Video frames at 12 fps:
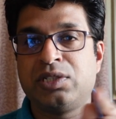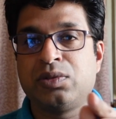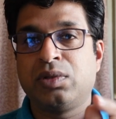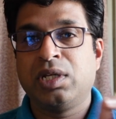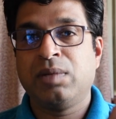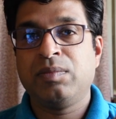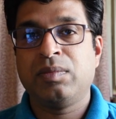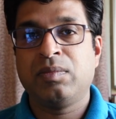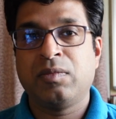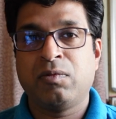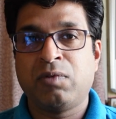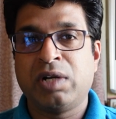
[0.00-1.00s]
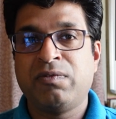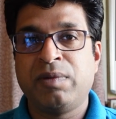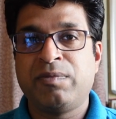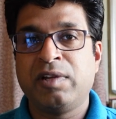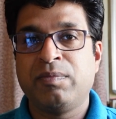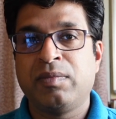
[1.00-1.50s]
sodium
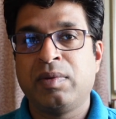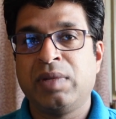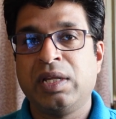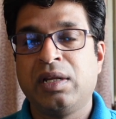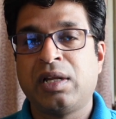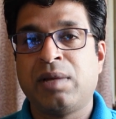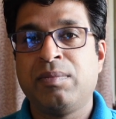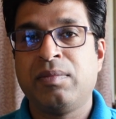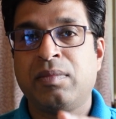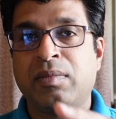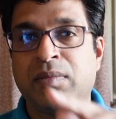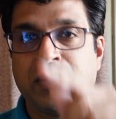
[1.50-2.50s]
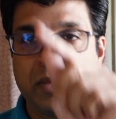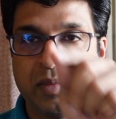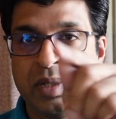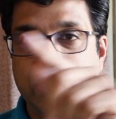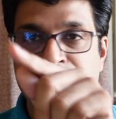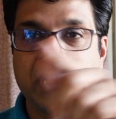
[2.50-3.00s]
150 milligram,
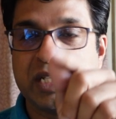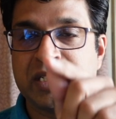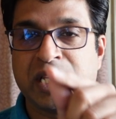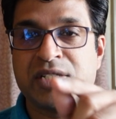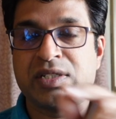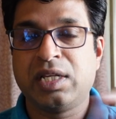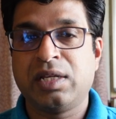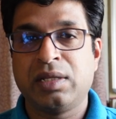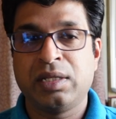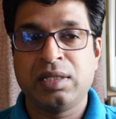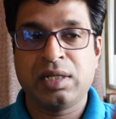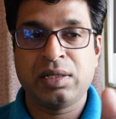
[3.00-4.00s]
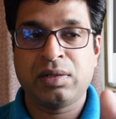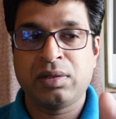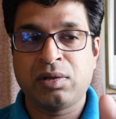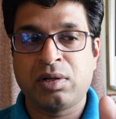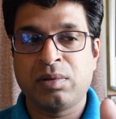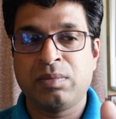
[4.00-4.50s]
if there is a asterisk in the
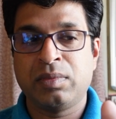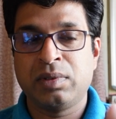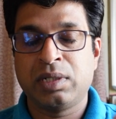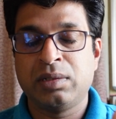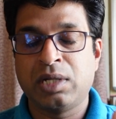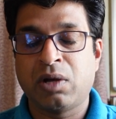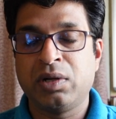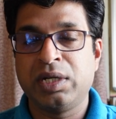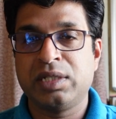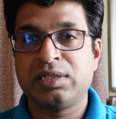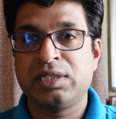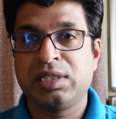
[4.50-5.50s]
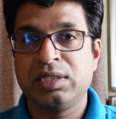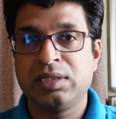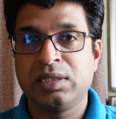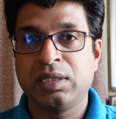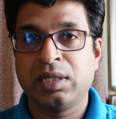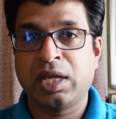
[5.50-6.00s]
norm down, it is
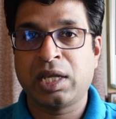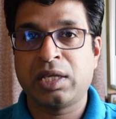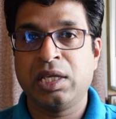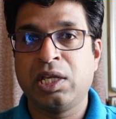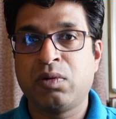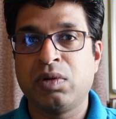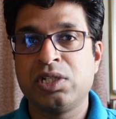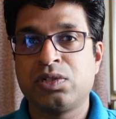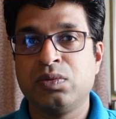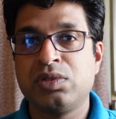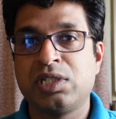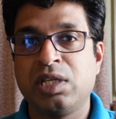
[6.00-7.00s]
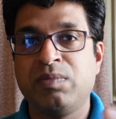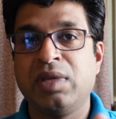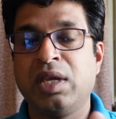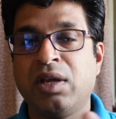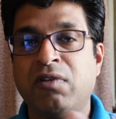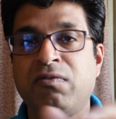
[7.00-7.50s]
written equals to
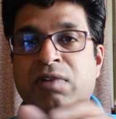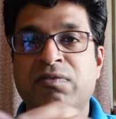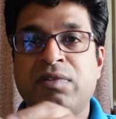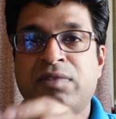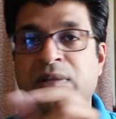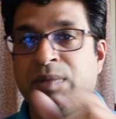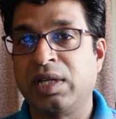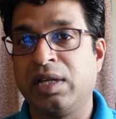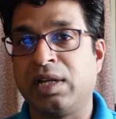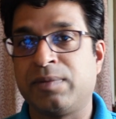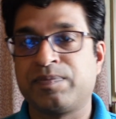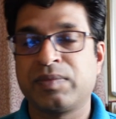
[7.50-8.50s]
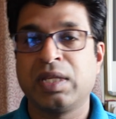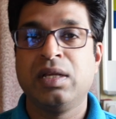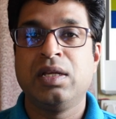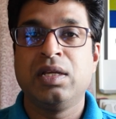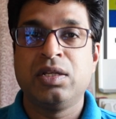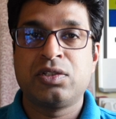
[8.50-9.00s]
CBA of 150 milligram.
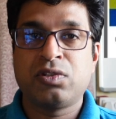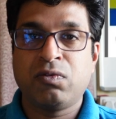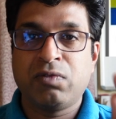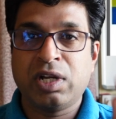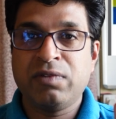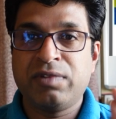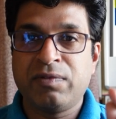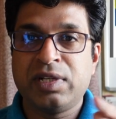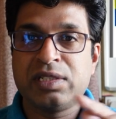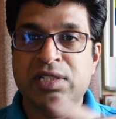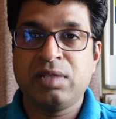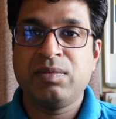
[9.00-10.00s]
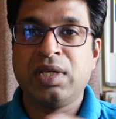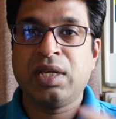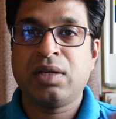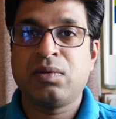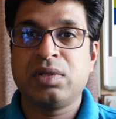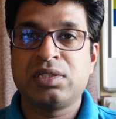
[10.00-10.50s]
So 150
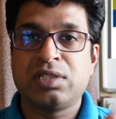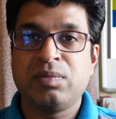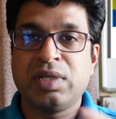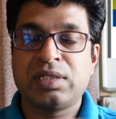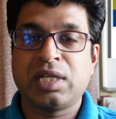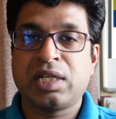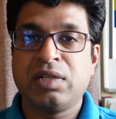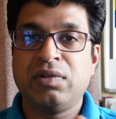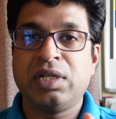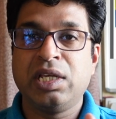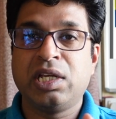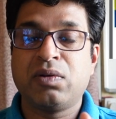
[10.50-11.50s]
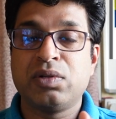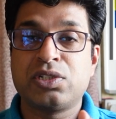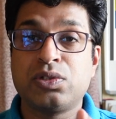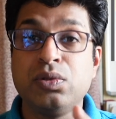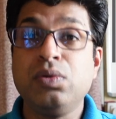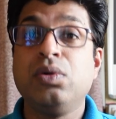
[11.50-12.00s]
CBA colistin base activity
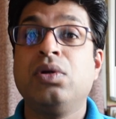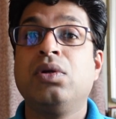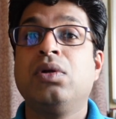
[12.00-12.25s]
equals to,